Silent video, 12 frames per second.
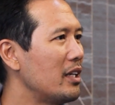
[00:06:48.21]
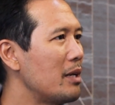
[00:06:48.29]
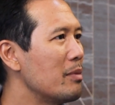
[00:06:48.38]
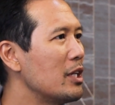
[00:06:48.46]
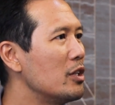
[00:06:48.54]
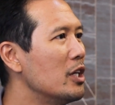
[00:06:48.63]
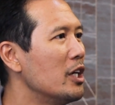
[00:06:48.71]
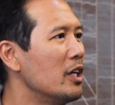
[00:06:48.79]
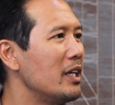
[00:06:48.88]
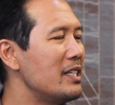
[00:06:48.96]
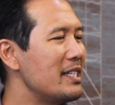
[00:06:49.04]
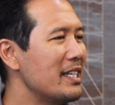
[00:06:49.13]
I mean,
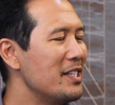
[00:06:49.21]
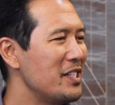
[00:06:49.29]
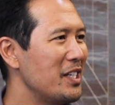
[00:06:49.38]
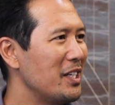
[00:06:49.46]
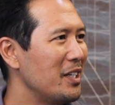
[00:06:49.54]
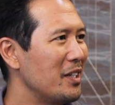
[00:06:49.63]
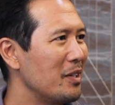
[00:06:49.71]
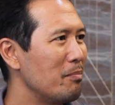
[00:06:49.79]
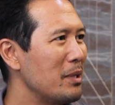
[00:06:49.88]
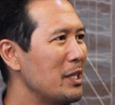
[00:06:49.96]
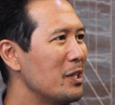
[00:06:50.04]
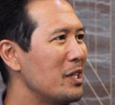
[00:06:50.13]
it's easy
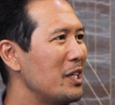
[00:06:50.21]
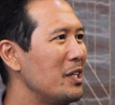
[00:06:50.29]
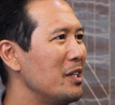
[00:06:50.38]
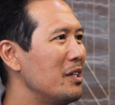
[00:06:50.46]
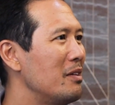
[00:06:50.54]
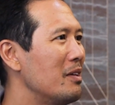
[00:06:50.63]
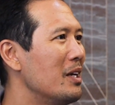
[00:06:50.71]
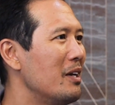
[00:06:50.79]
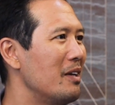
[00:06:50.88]
being in